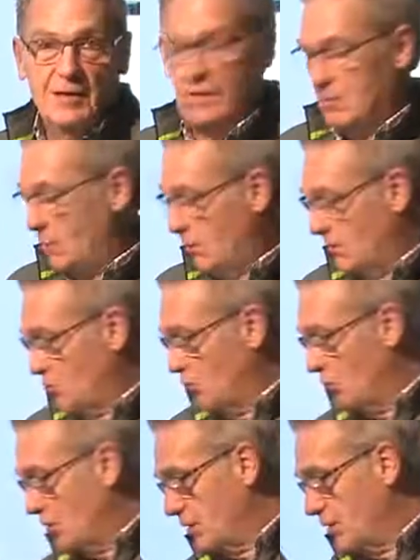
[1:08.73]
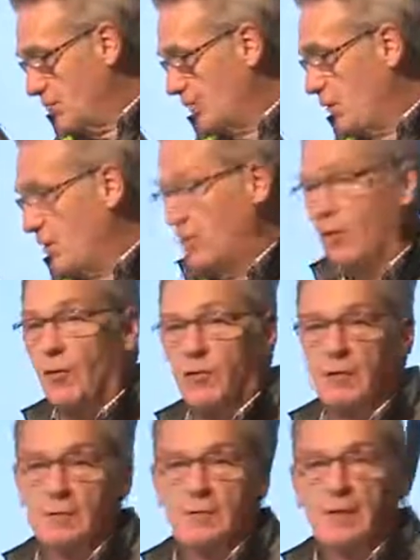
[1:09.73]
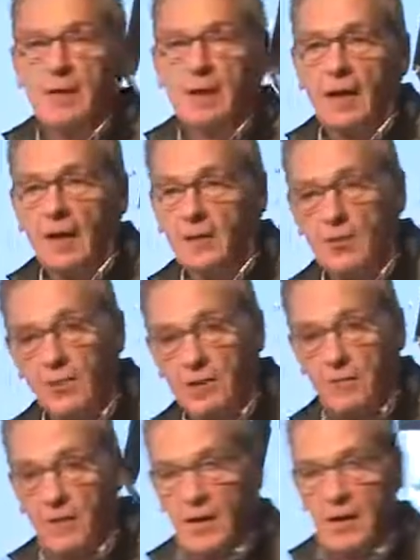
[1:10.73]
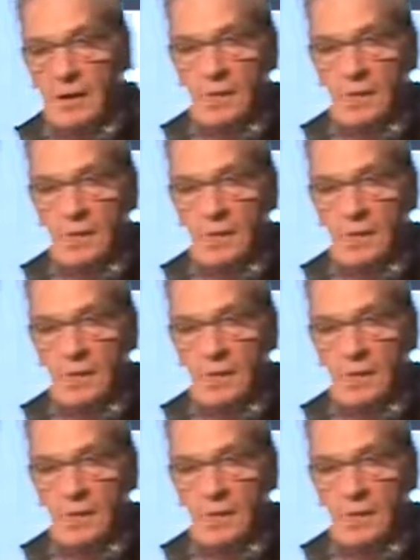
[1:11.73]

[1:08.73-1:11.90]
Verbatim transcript: And it's quite a short, it's not very long. And you may find